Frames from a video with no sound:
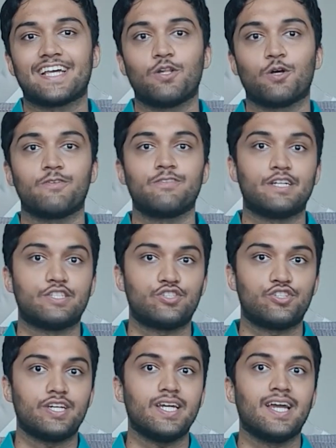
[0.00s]
a lot of
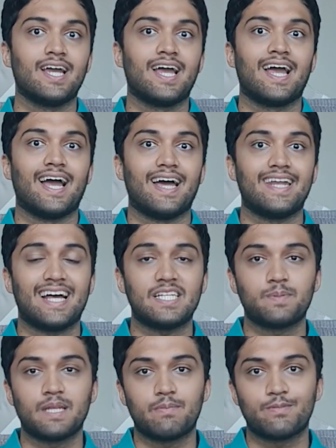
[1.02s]
history and
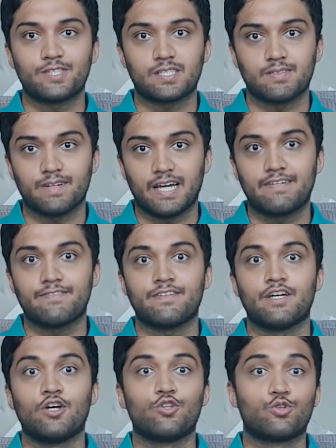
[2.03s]
has been able to survive
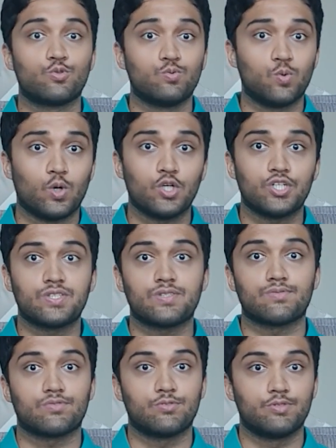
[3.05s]
through wars,
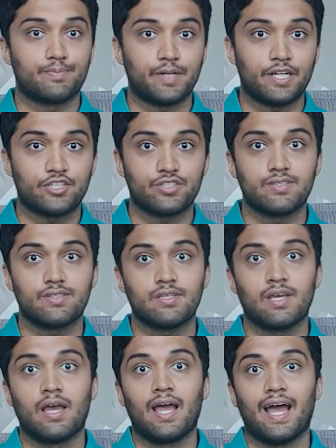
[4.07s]
through depressions,
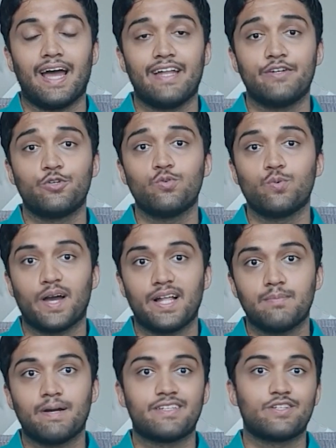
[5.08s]
and do
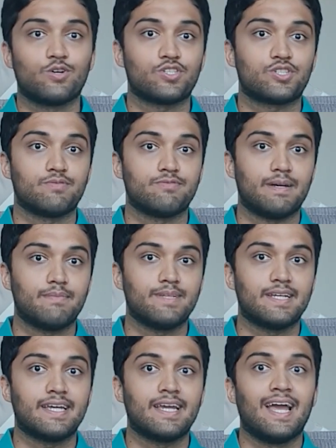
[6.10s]
well by the Nordstrom
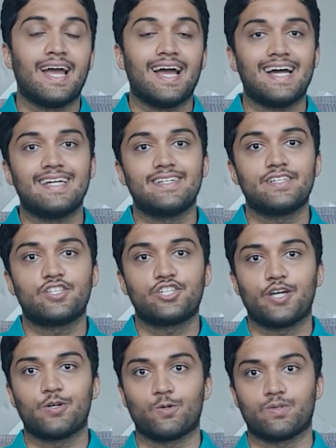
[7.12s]
family and its
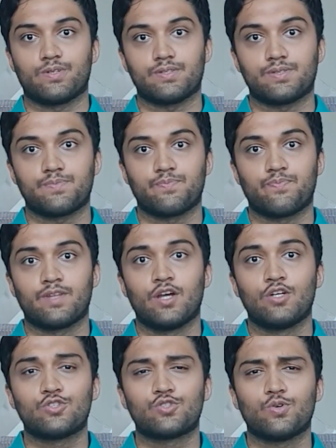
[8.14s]
shareholders.
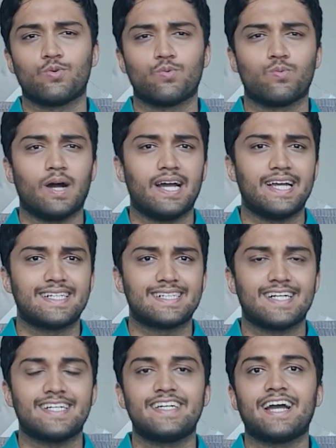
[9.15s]
So, why
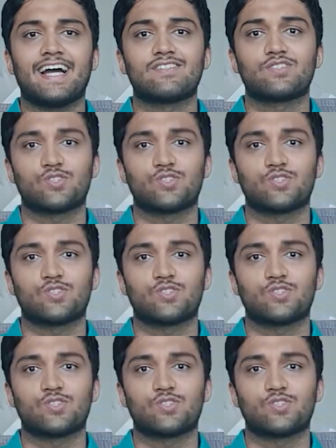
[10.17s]
exactly has the